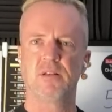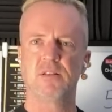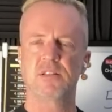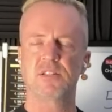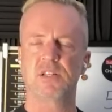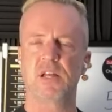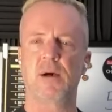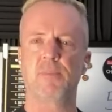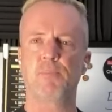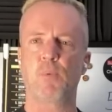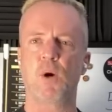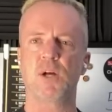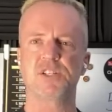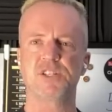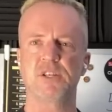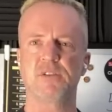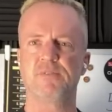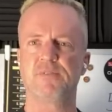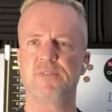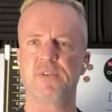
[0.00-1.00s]
Stop
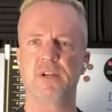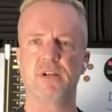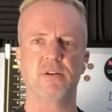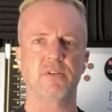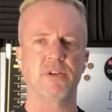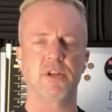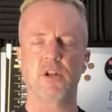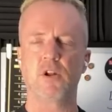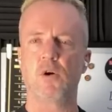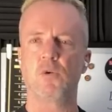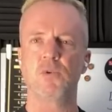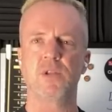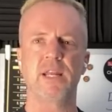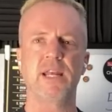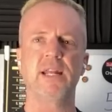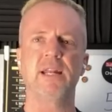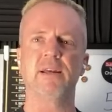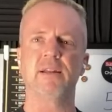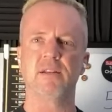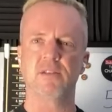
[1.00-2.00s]
watching fear. You don't
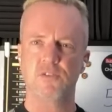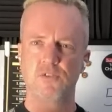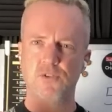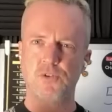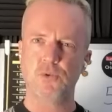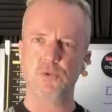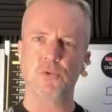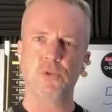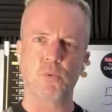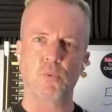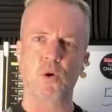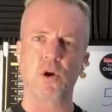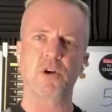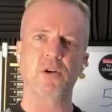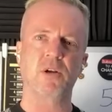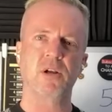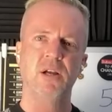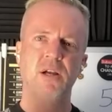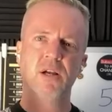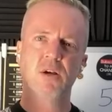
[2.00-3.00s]
need it. Do the
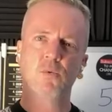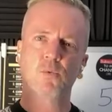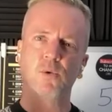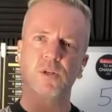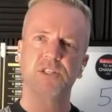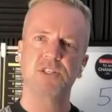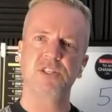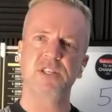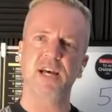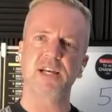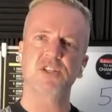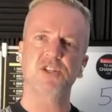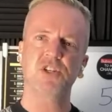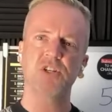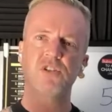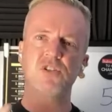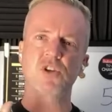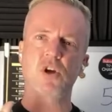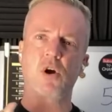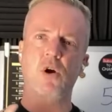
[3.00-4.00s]
work.
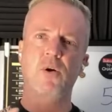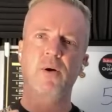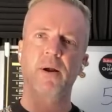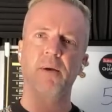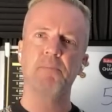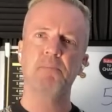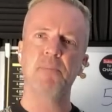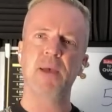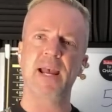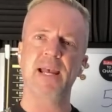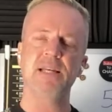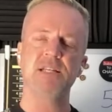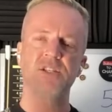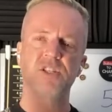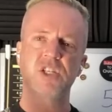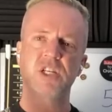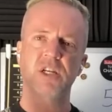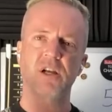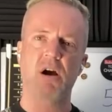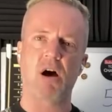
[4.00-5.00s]
Recessions are
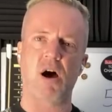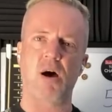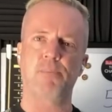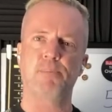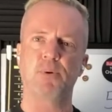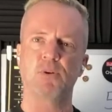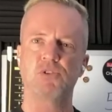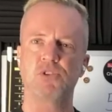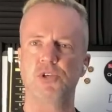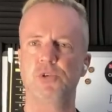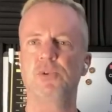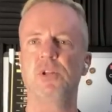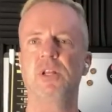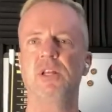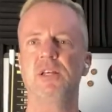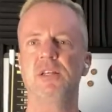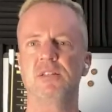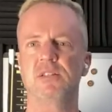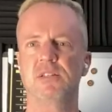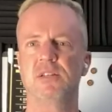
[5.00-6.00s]
amazing
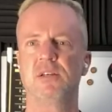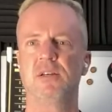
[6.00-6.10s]
opportunities.